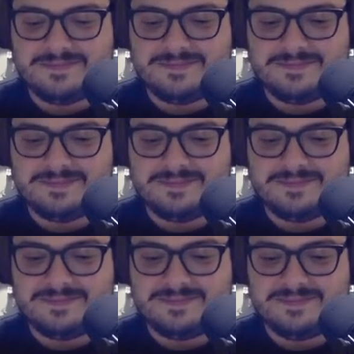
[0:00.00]

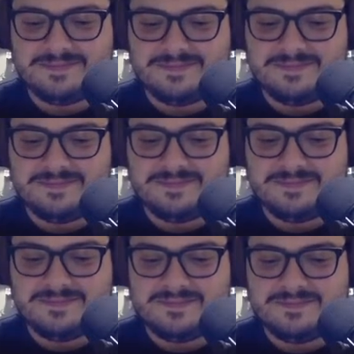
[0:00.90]

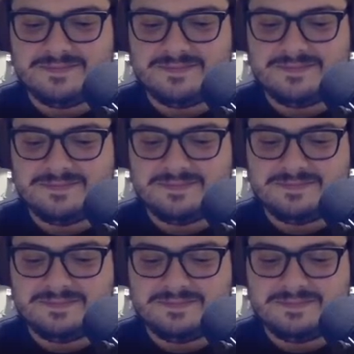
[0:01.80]

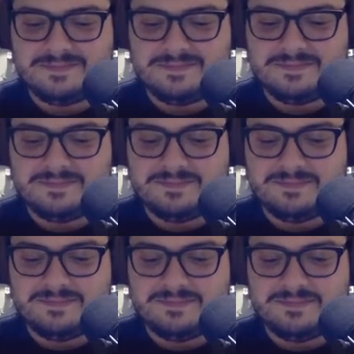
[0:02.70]

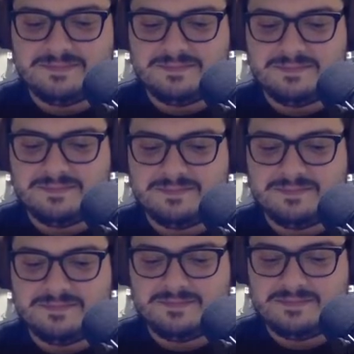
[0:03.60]

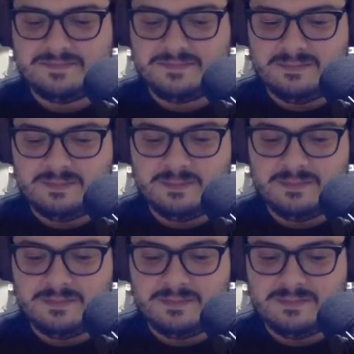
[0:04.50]

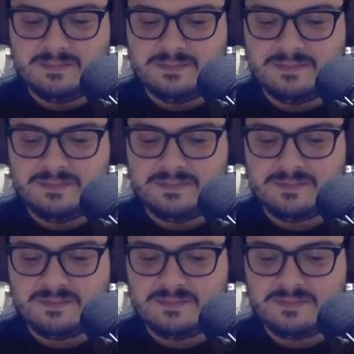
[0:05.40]

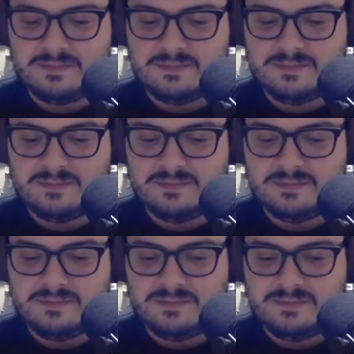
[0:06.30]

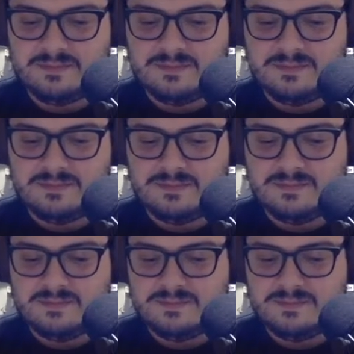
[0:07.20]
This person isn't speaking.